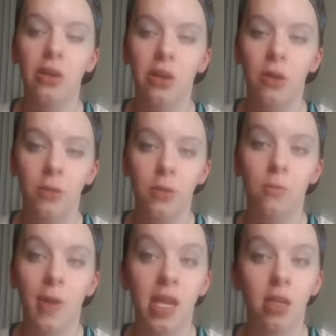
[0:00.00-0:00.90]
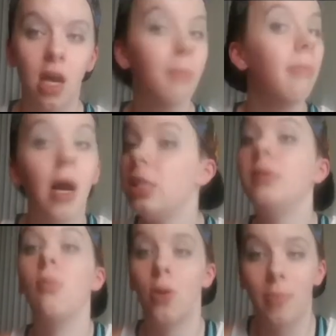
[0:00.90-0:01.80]
girl who ran a much
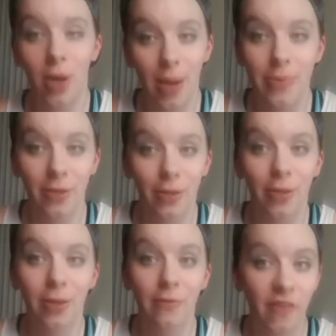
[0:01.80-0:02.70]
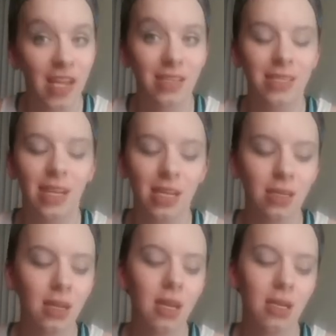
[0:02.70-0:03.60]
more popular fan
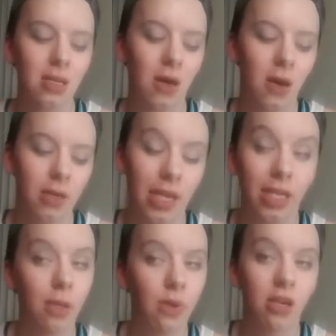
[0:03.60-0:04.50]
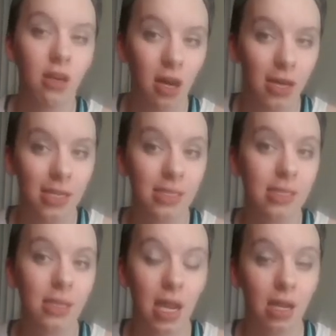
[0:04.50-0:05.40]
site called Hillywood in
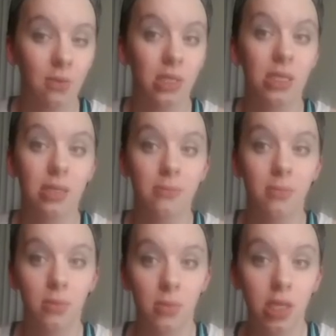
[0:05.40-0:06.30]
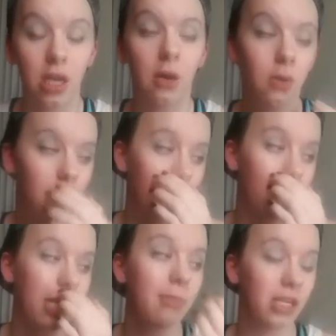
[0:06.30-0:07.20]
Oz. And it was, you know, a
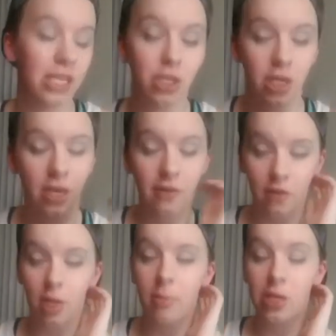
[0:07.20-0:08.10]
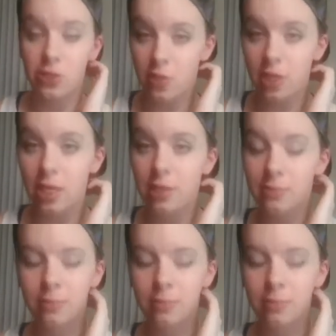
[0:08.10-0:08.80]
girl named Alicia from Australia.